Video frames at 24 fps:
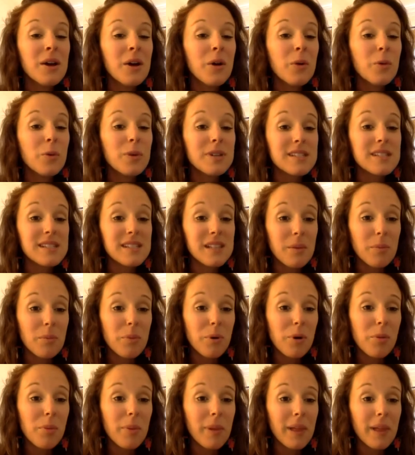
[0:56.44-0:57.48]
with
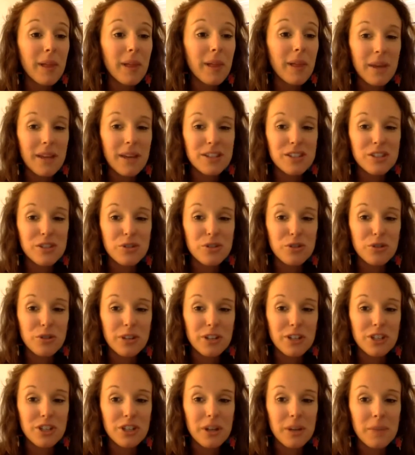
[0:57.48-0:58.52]
simple plant based
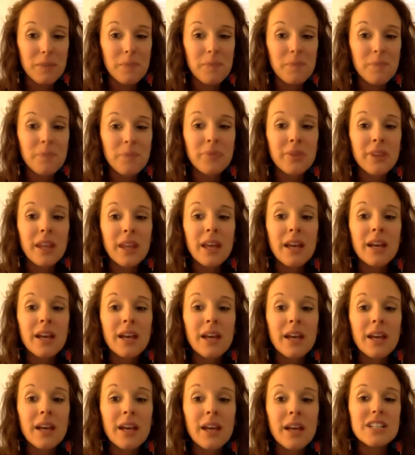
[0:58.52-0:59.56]
nutrition.
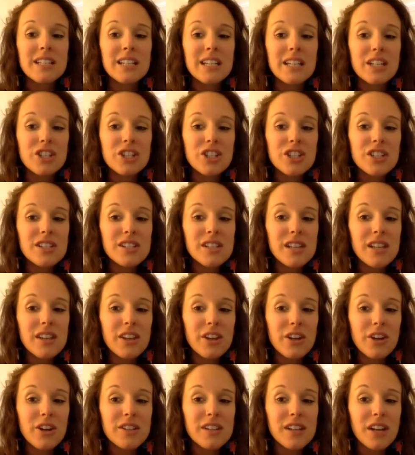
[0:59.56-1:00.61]
She teaches that
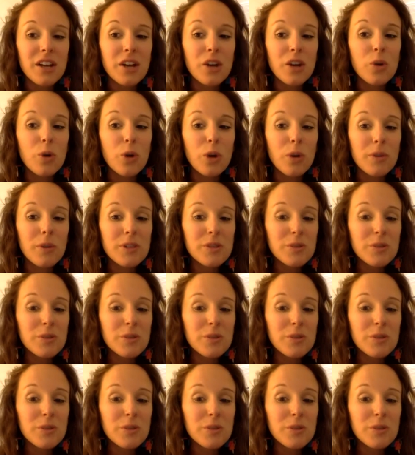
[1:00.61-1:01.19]
there is an enormous